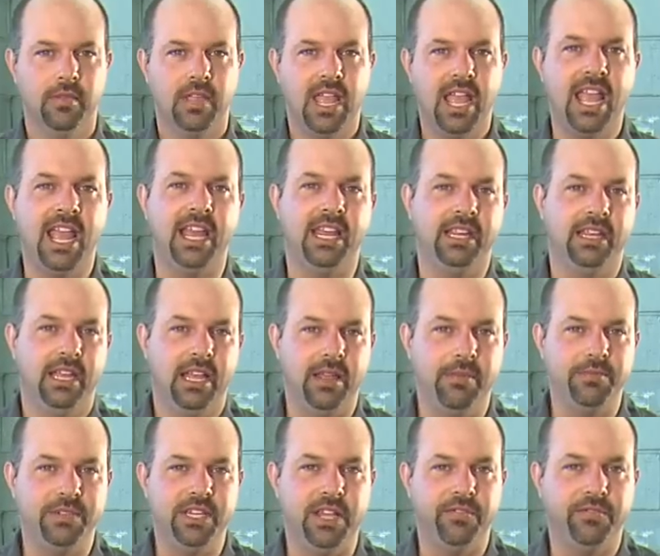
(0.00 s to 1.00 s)
Hi,
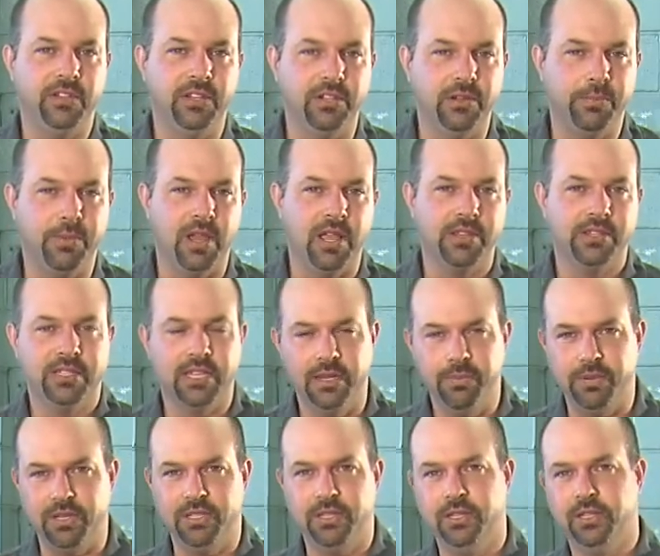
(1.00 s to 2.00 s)
I'm Jeff Dugopolsky,
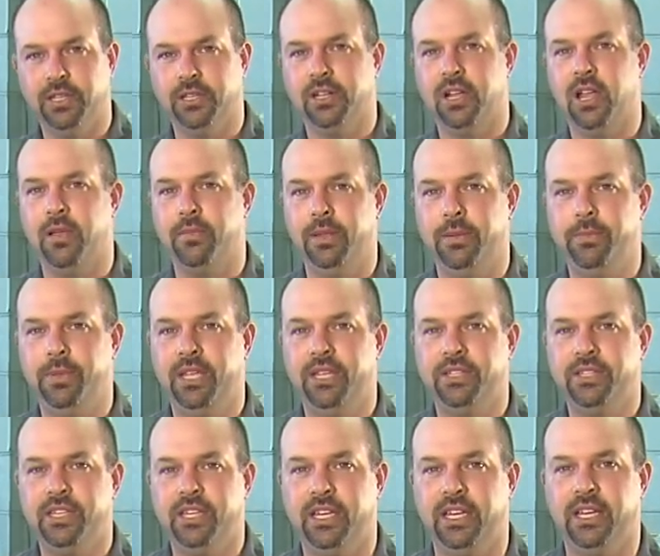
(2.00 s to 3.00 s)
but you can call me Big
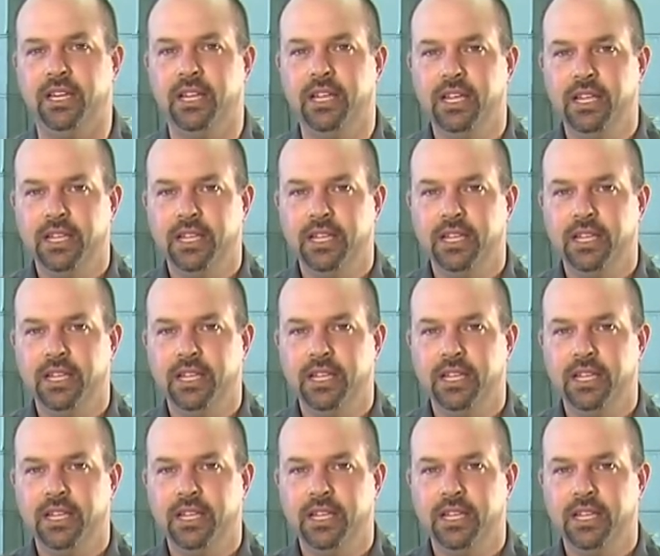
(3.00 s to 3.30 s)
G.